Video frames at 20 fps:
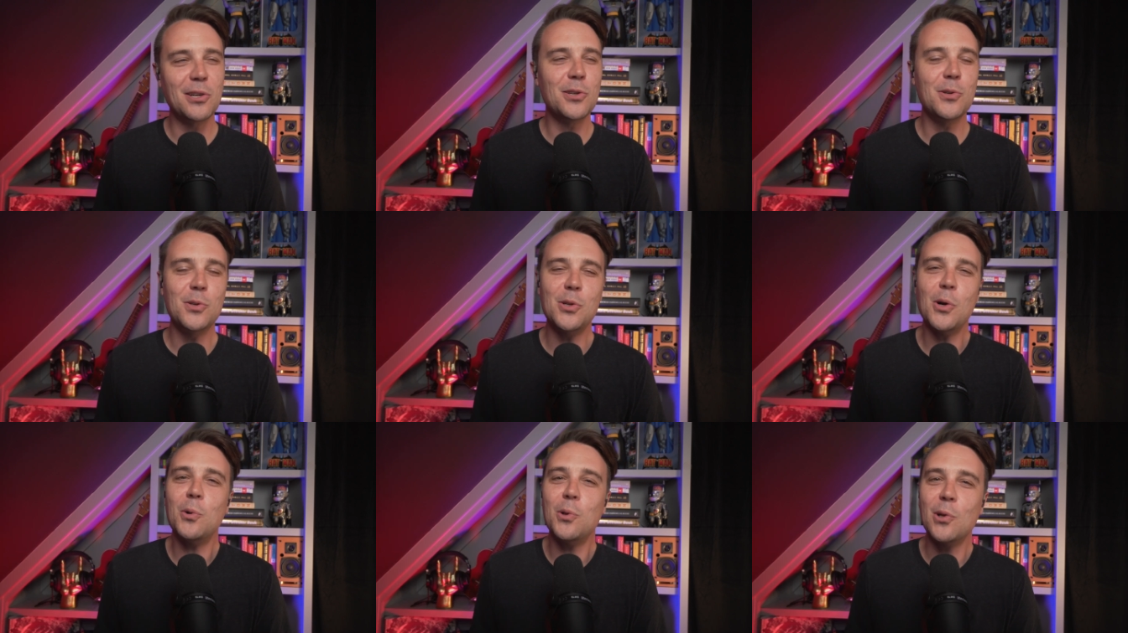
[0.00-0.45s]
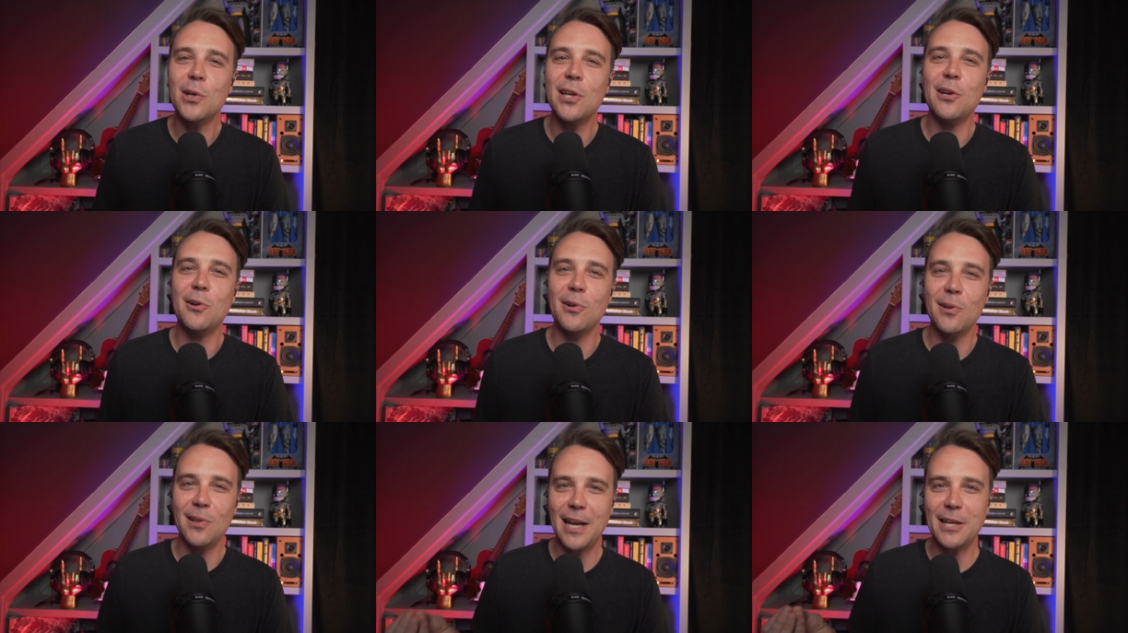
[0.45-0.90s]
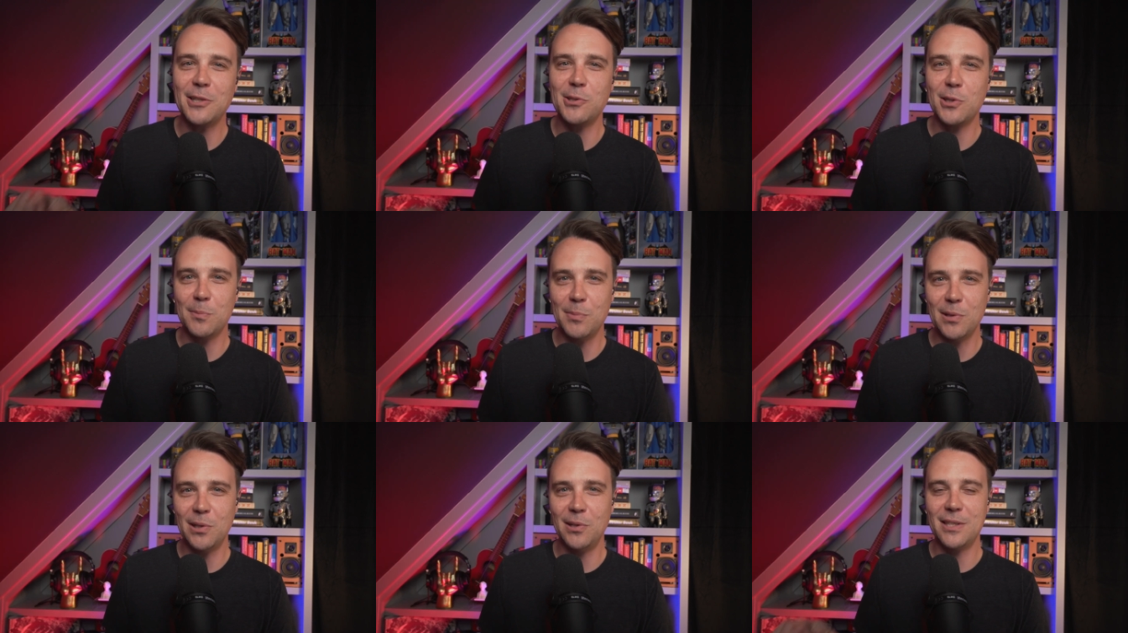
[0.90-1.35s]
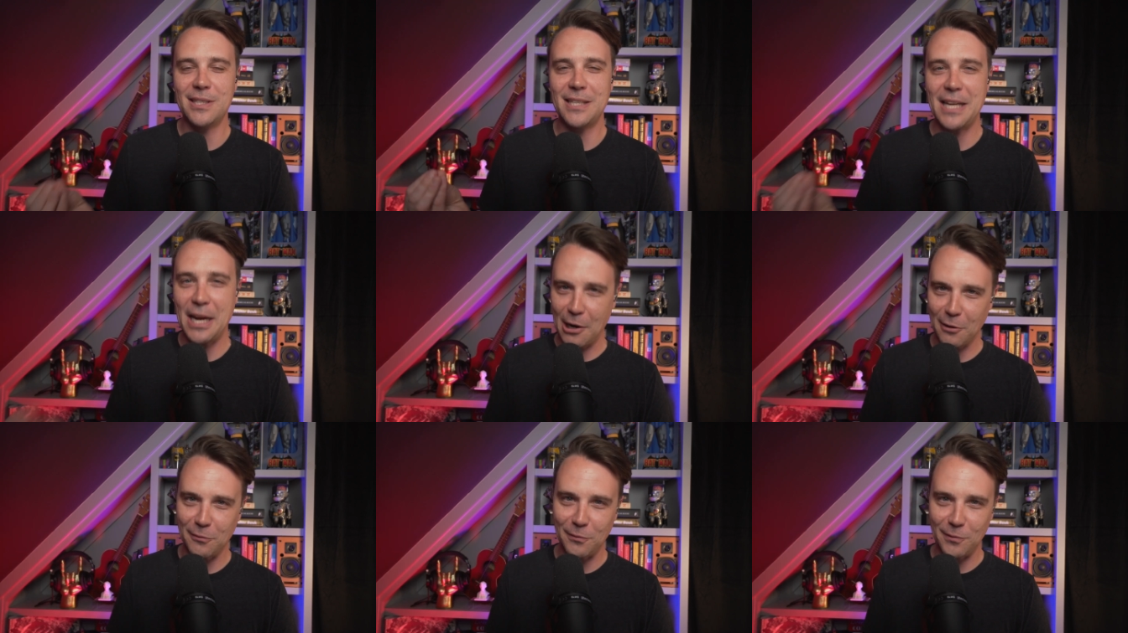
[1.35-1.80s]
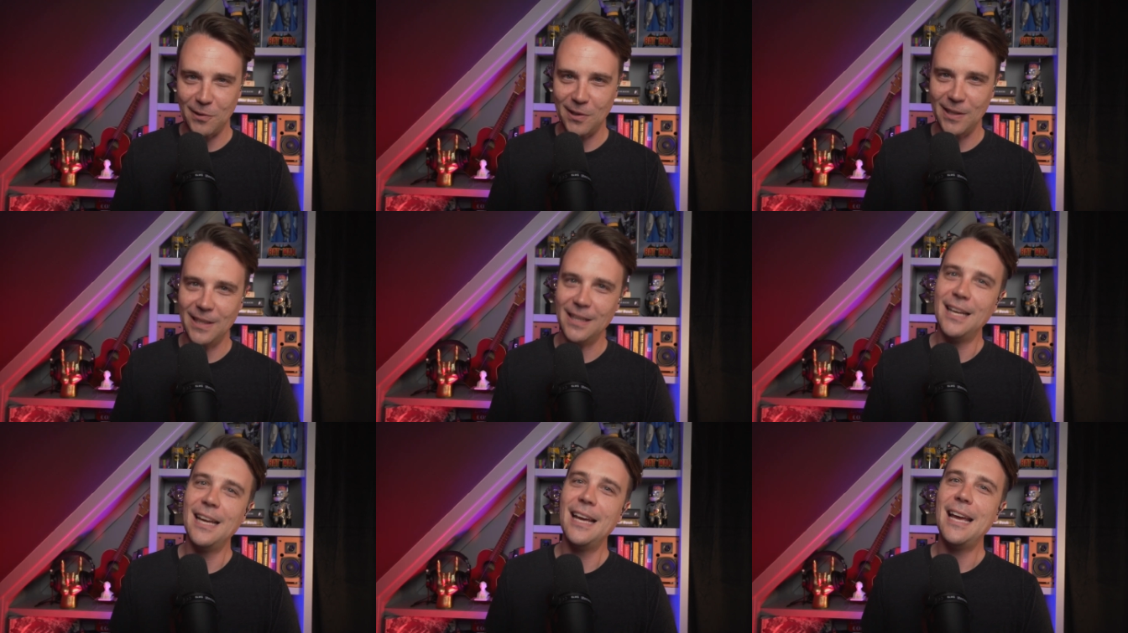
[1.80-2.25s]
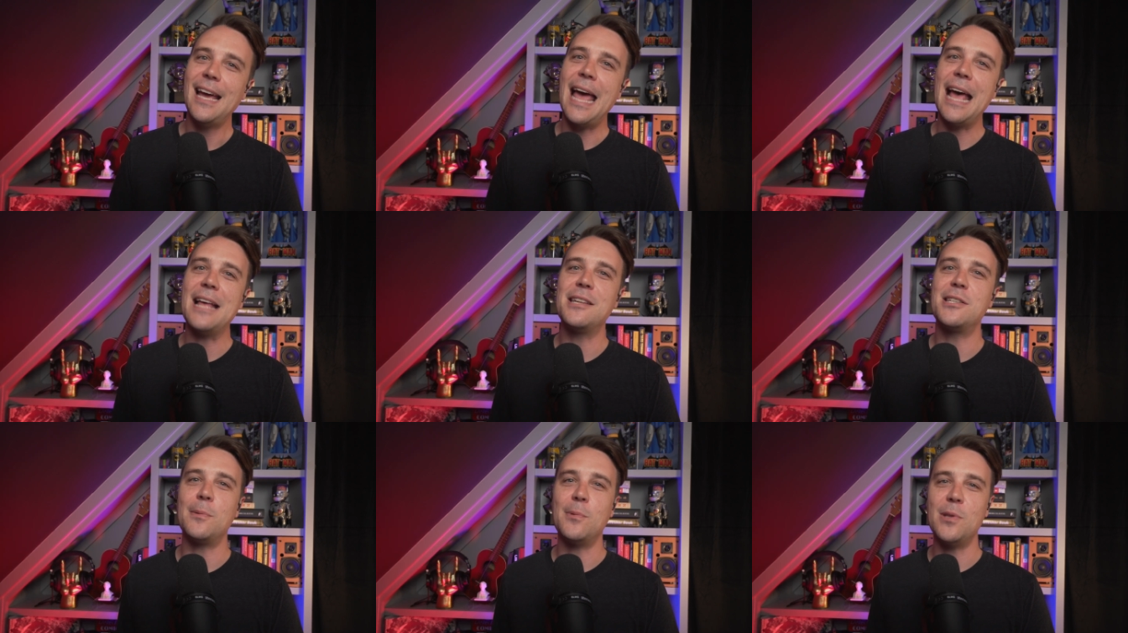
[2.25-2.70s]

you don't look at your electric bill as carefully as